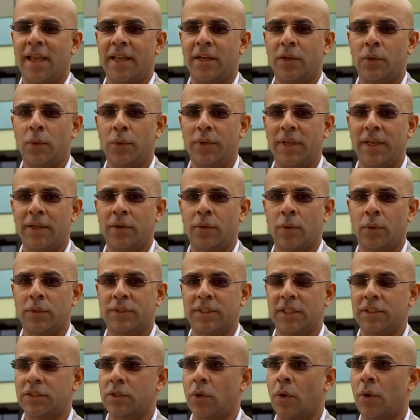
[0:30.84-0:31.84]
including
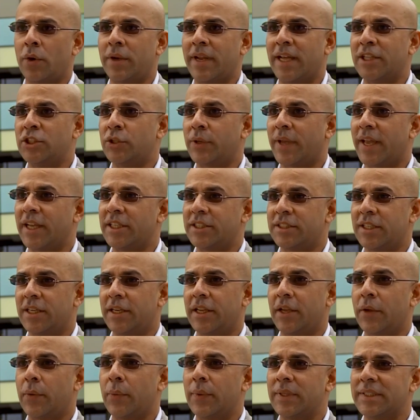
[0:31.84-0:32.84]
courses on
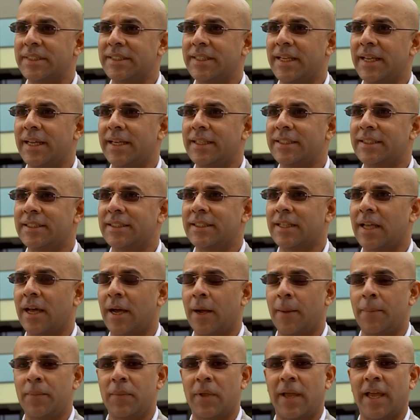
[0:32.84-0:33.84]
educational linguistics,
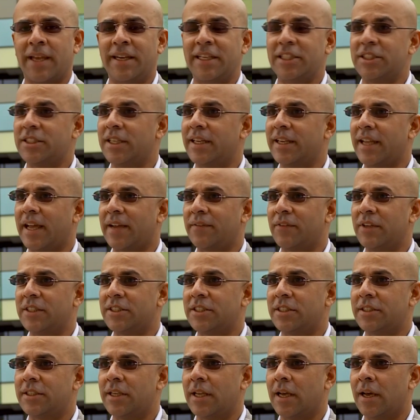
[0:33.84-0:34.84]
additional
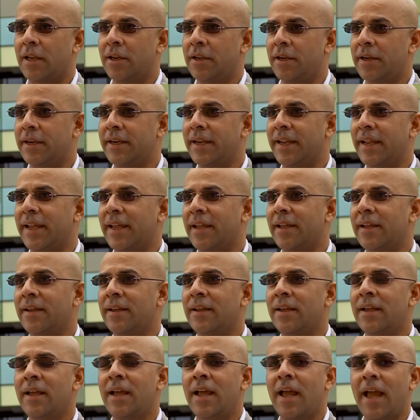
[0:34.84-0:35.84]
language learning,
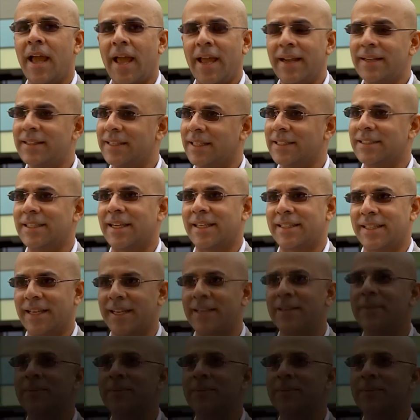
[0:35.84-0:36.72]
and things like that.